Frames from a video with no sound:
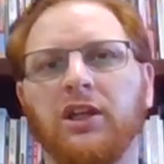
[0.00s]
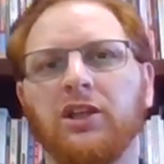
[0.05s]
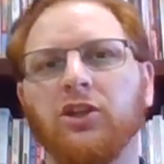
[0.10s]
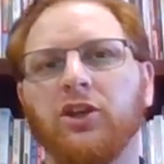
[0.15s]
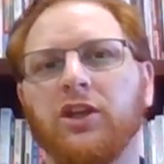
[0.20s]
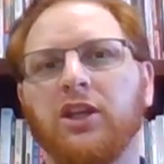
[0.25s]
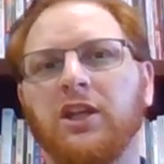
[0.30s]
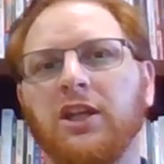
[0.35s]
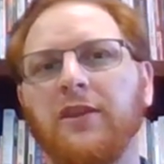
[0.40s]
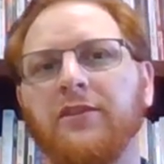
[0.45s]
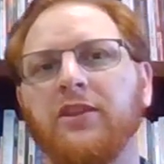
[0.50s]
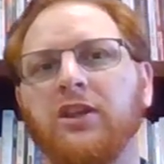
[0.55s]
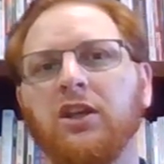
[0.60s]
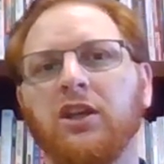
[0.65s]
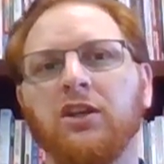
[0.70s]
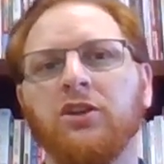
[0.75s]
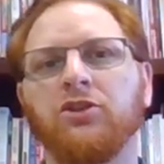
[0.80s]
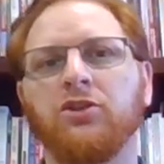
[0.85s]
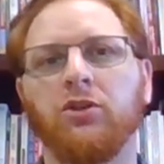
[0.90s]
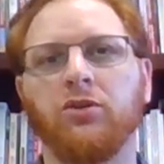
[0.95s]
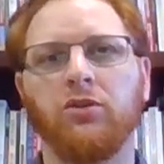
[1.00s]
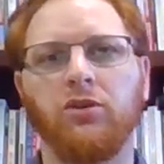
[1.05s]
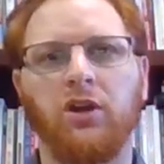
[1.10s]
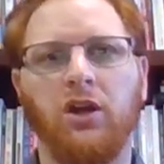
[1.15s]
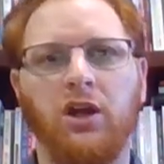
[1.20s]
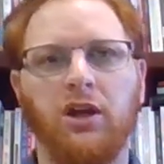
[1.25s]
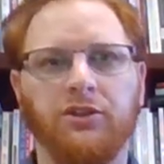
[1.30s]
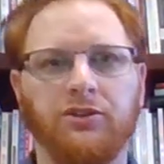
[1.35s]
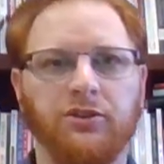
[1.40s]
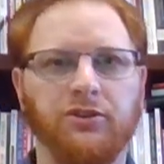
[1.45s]
looking at the internal
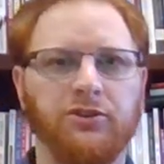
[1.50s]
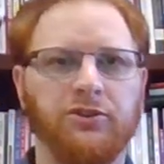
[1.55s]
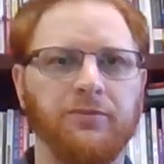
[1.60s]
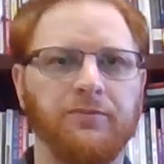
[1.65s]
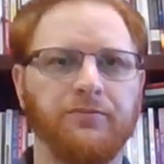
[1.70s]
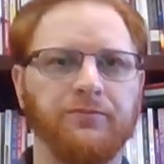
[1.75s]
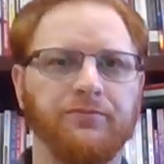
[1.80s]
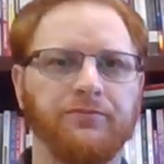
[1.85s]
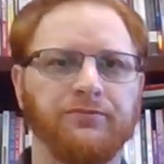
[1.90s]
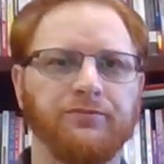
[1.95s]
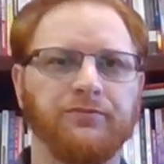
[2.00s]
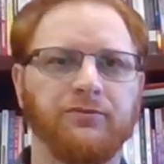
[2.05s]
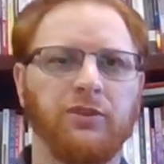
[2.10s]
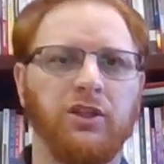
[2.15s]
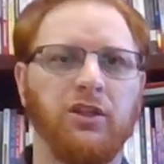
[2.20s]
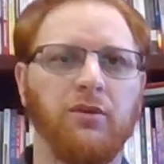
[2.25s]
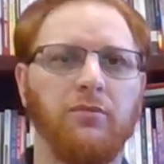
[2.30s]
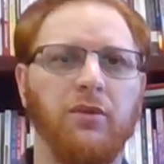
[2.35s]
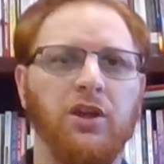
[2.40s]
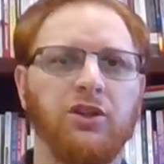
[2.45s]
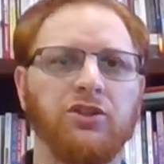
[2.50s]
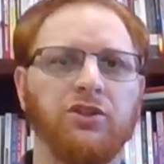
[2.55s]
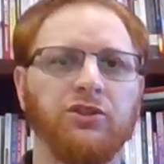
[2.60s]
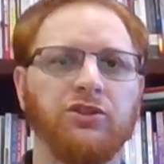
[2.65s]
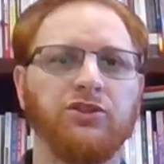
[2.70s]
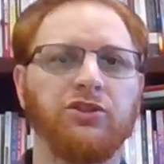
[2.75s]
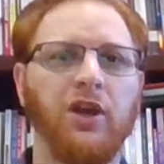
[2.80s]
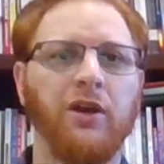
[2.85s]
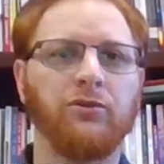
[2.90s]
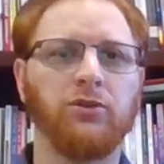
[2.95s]
causes. He
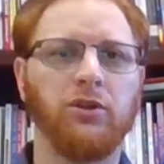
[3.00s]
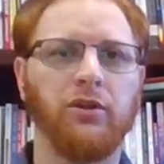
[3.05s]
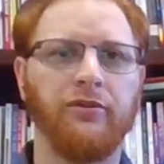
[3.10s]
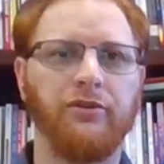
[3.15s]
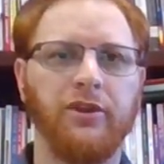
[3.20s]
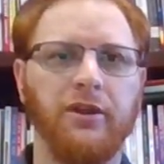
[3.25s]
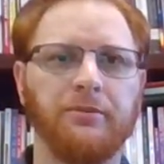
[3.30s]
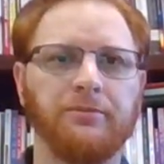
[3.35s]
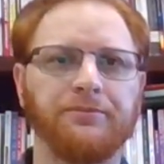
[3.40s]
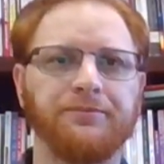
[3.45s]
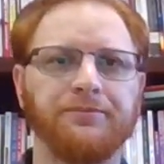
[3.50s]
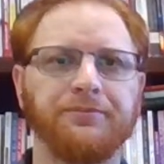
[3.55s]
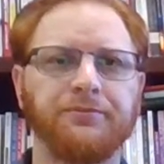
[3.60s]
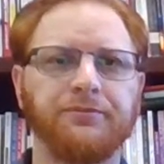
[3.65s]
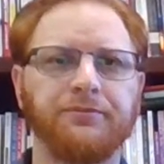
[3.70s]
mentioned several of them.